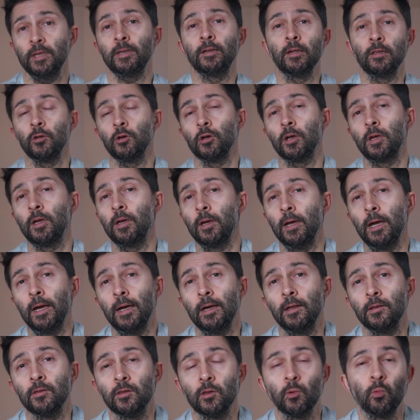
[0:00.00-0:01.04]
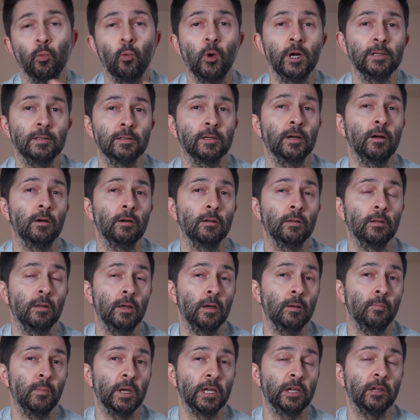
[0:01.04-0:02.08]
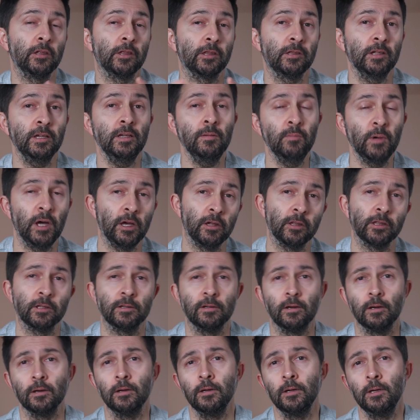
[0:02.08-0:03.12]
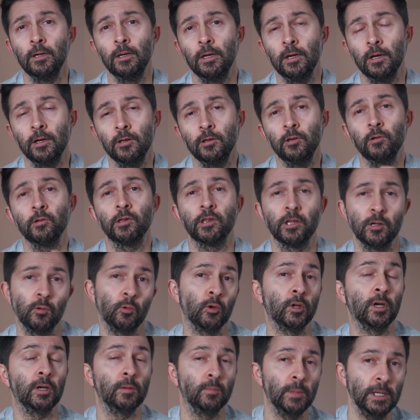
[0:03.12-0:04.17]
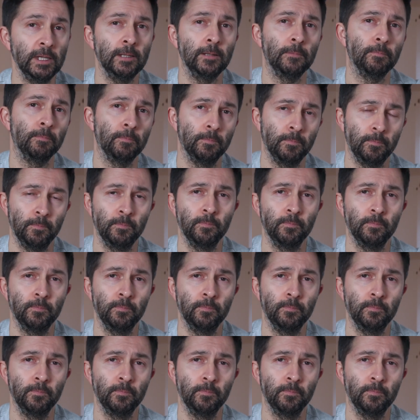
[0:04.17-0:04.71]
take a look at the white dial Omega Seamaster, and you'll see what I mean.